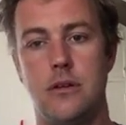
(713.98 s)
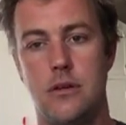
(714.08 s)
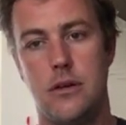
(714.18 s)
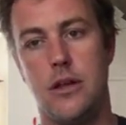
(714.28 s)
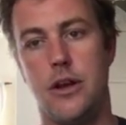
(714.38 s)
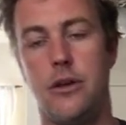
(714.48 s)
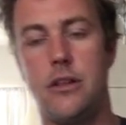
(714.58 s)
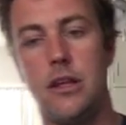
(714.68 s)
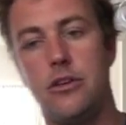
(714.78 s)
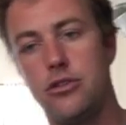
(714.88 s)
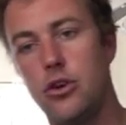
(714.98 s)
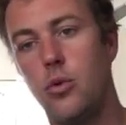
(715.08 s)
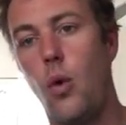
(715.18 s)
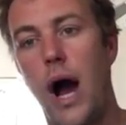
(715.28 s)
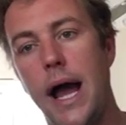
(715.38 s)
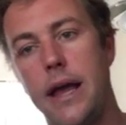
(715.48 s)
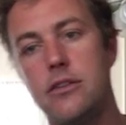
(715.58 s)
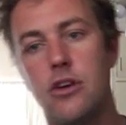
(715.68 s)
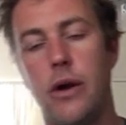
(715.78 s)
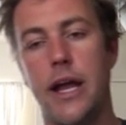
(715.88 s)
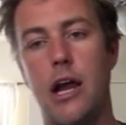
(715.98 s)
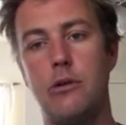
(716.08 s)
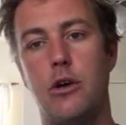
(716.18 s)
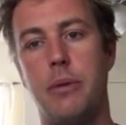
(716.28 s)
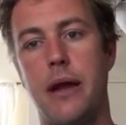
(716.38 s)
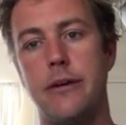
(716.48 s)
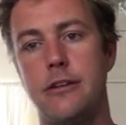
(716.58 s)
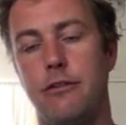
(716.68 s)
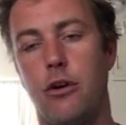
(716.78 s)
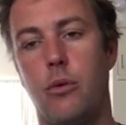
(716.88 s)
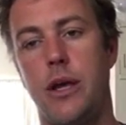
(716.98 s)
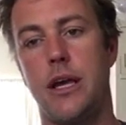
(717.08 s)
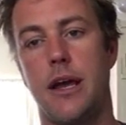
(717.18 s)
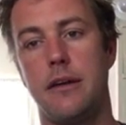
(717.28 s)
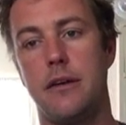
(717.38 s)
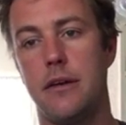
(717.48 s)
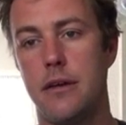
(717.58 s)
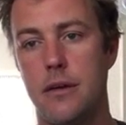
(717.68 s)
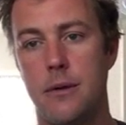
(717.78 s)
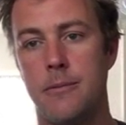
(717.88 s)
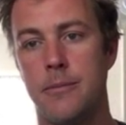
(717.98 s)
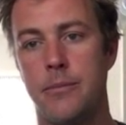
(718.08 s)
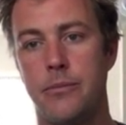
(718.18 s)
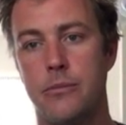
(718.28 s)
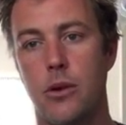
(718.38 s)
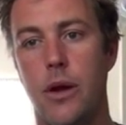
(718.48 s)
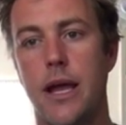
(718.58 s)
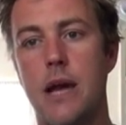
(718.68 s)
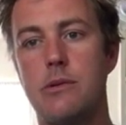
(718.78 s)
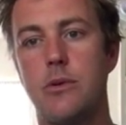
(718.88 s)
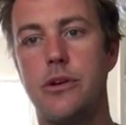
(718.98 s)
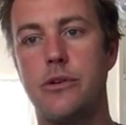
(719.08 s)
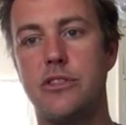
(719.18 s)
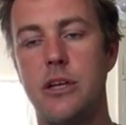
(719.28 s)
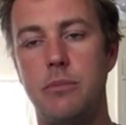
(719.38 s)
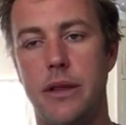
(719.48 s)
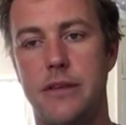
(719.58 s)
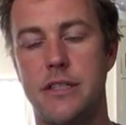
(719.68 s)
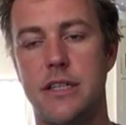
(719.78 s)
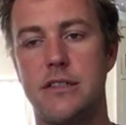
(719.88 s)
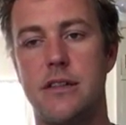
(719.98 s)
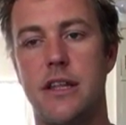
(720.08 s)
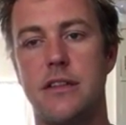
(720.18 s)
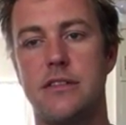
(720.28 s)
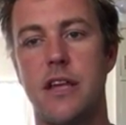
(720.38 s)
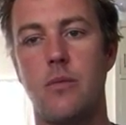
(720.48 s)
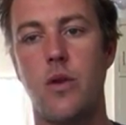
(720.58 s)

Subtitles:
You know, you think you're so wise, go hang out with your parents for a weekend. Go hang out with one of your siblings that doesn't think the same